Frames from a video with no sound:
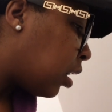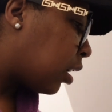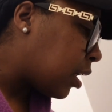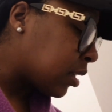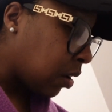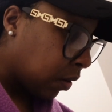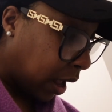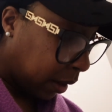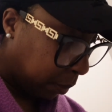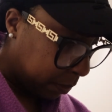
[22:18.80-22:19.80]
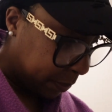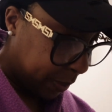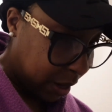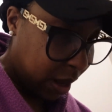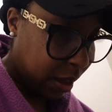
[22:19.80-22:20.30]
And that's gonna kind of
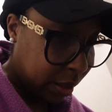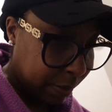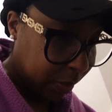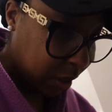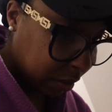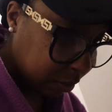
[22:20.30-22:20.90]
bother me.